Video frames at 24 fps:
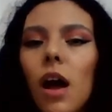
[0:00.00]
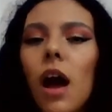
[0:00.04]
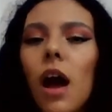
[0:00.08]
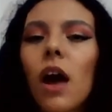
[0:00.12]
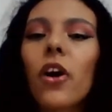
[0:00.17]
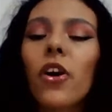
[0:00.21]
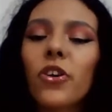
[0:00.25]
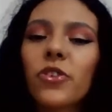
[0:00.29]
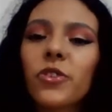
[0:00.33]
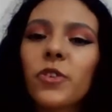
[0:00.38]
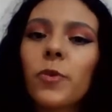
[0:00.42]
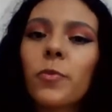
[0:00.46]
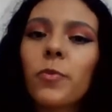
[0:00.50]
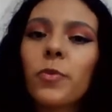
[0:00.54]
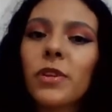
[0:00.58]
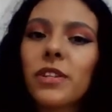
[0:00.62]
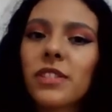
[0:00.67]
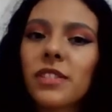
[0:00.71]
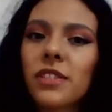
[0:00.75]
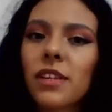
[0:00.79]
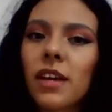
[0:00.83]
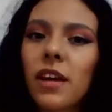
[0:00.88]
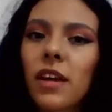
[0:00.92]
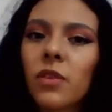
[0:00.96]

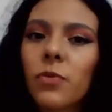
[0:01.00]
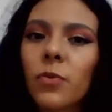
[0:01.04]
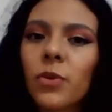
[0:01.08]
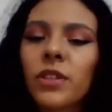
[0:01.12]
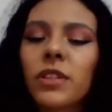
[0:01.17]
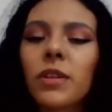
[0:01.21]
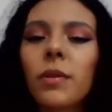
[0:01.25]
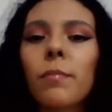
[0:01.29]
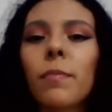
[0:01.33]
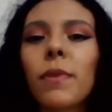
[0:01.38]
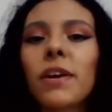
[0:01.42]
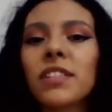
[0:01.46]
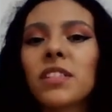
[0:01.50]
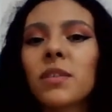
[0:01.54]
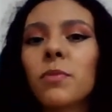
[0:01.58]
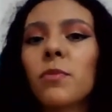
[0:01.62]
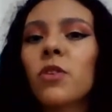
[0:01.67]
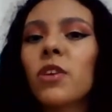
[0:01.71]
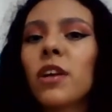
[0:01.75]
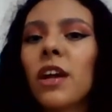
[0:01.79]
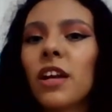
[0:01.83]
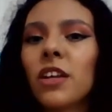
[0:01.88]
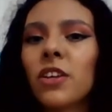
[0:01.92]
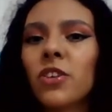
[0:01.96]
100% with the
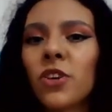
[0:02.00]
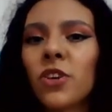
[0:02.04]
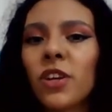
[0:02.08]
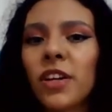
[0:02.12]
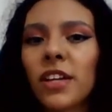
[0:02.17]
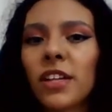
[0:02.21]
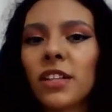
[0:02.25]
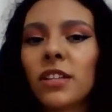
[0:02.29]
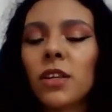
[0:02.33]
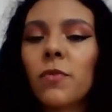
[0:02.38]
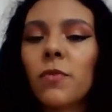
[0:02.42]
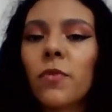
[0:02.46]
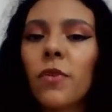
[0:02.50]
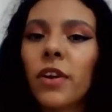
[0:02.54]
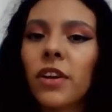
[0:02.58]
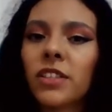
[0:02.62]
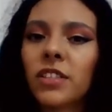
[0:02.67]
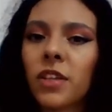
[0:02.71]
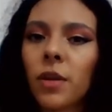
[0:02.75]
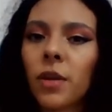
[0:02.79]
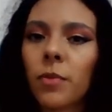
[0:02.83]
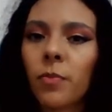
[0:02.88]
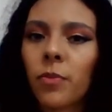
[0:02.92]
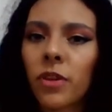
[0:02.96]
maximum calculated
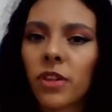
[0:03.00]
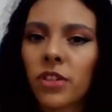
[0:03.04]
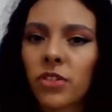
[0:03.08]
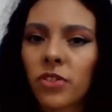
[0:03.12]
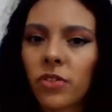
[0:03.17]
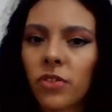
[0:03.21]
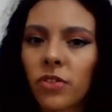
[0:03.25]
differential pressure.